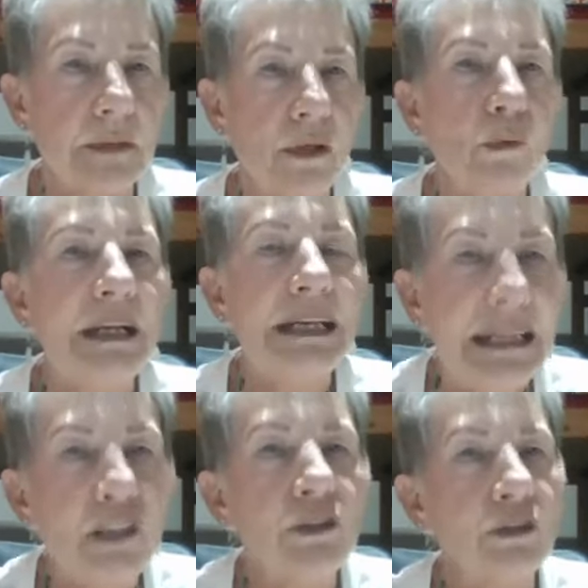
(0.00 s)
We
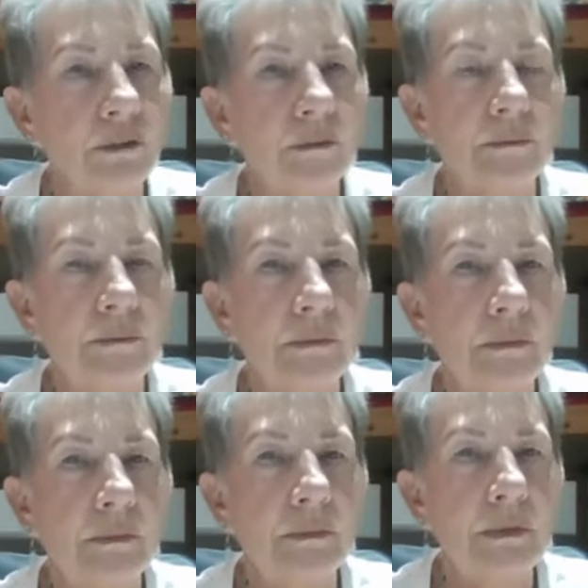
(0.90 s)
need to
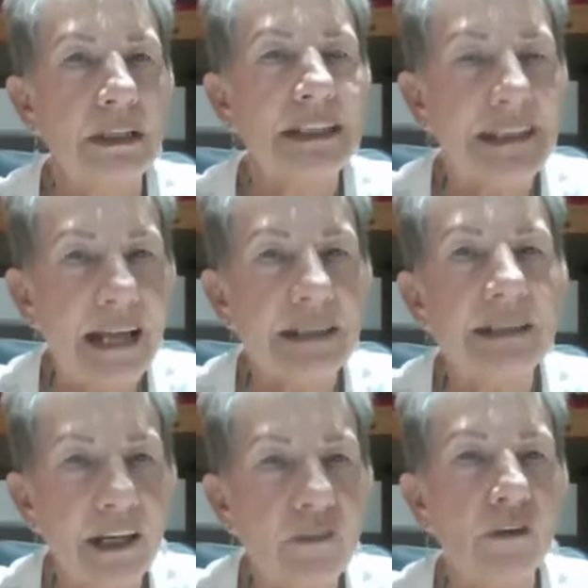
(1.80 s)
stand
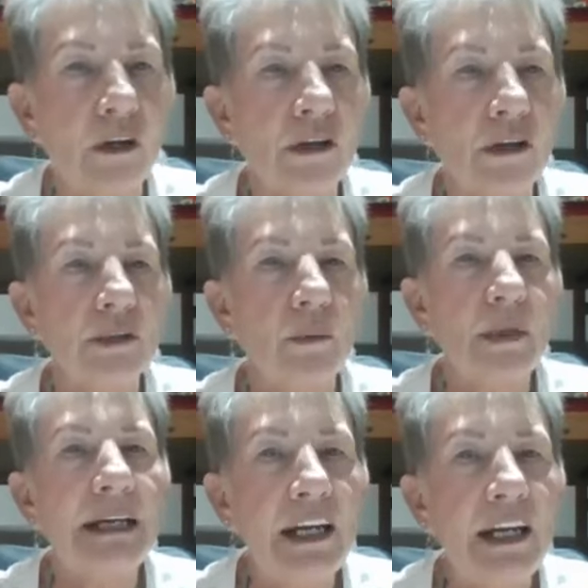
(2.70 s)
steadfast.
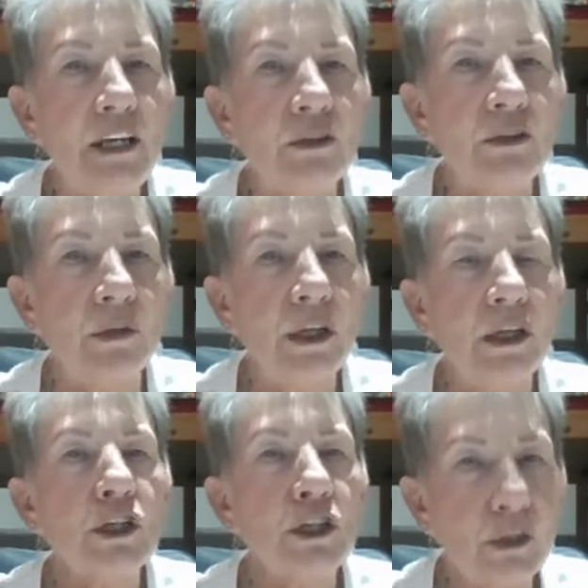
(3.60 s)
We need to
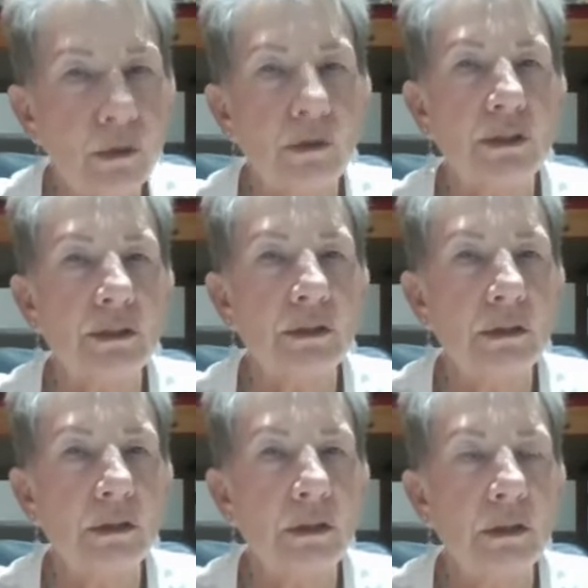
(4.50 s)
choose
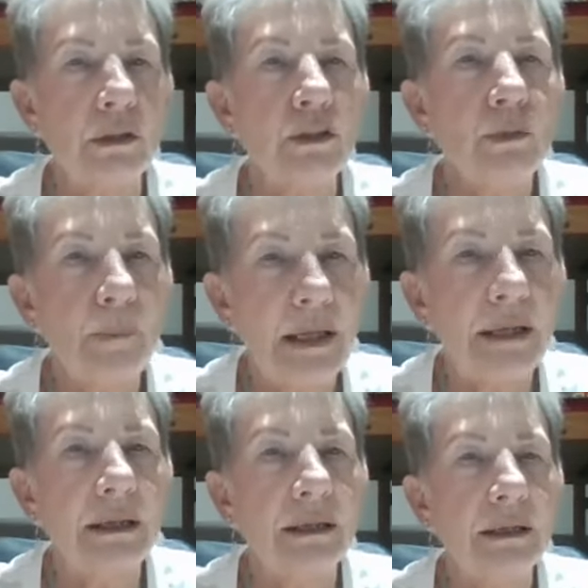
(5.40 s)
to
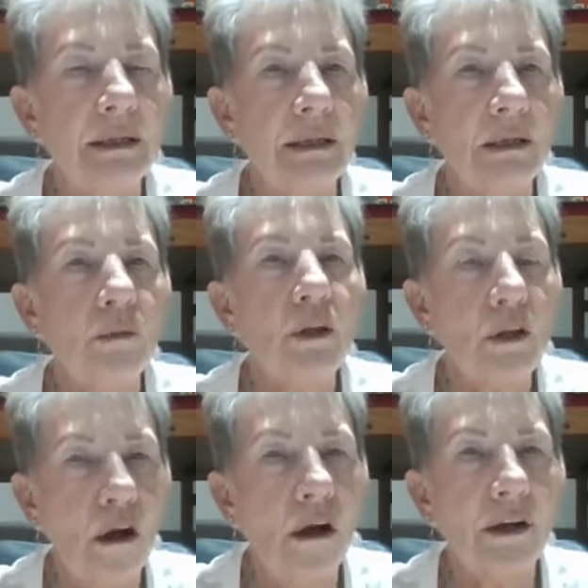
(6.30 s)
be
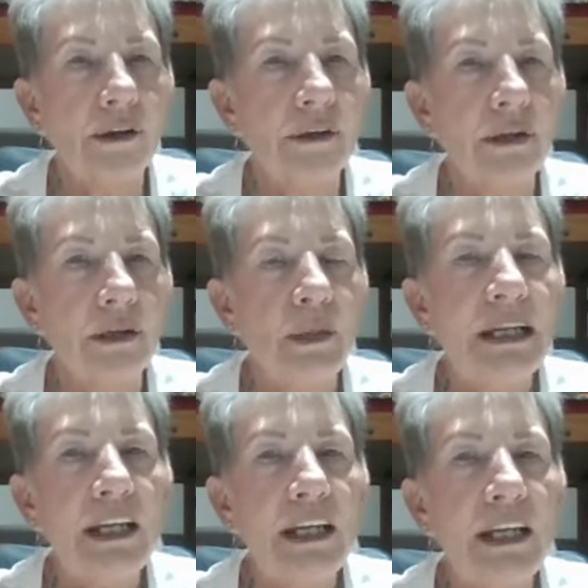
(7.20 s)
with God we
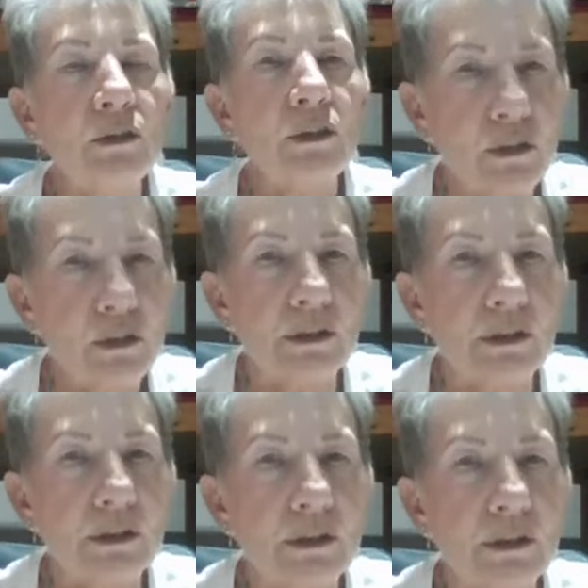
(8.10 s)
need to choose
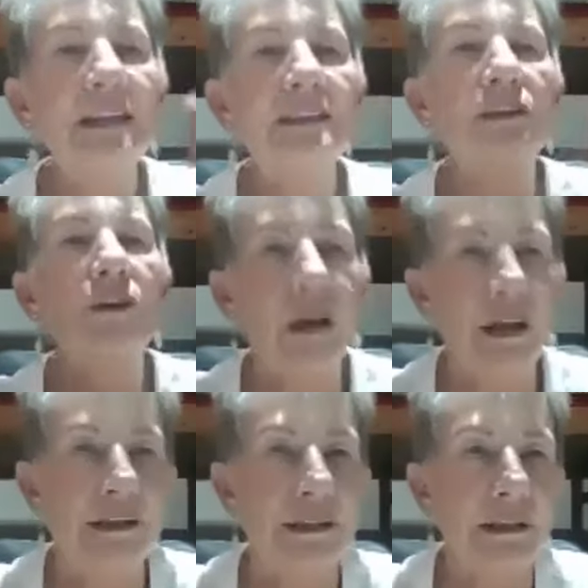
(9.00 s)
that Jesus
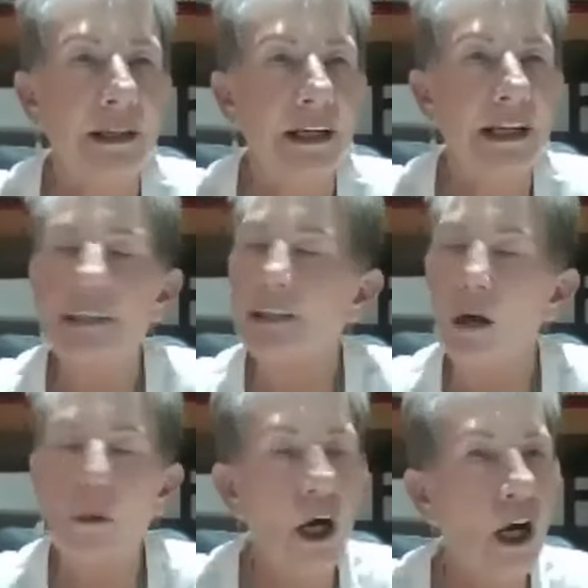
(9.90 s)
Christ is
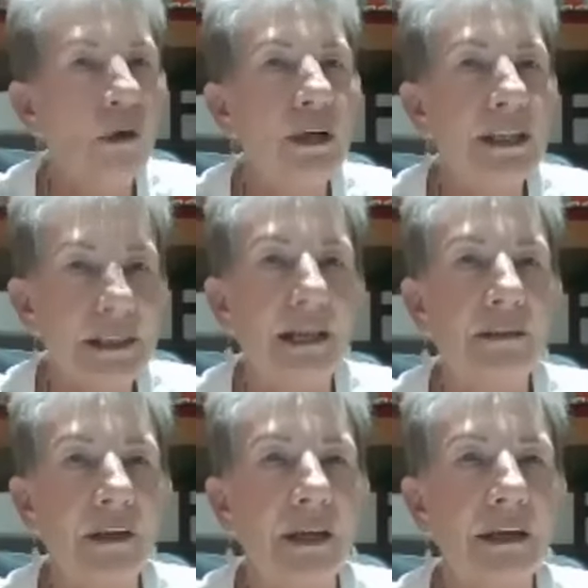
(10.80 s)
our only
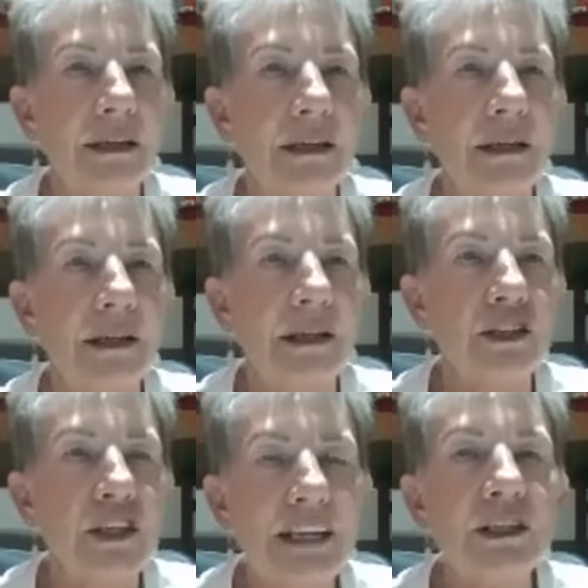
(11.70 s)
Savior.
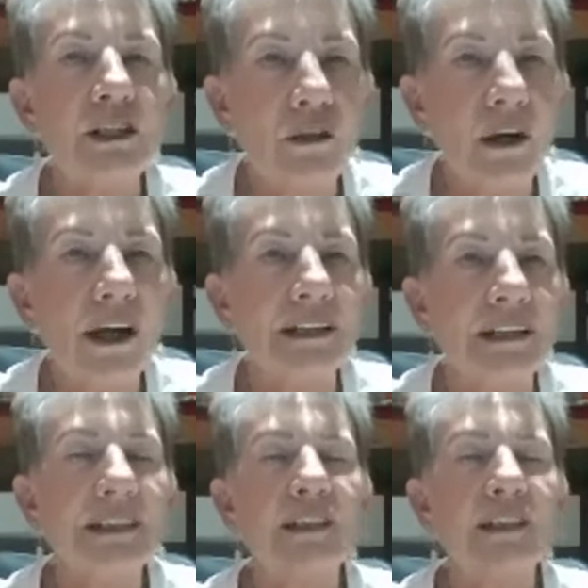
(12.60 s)
Jesus Christ is